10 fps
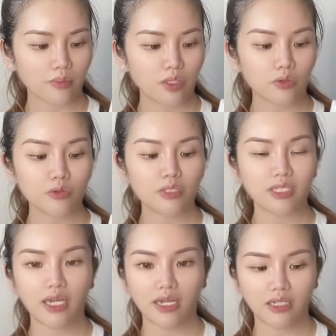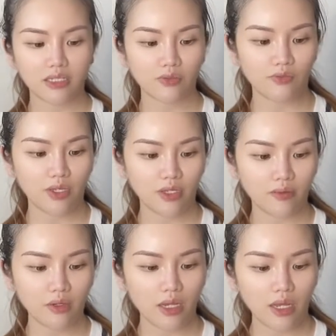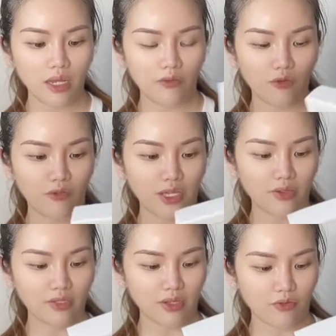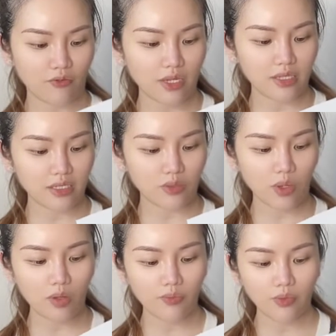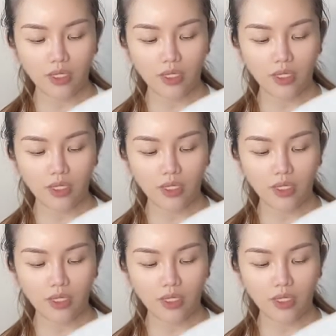Cruelty and it's vegan, safe for vegans as well.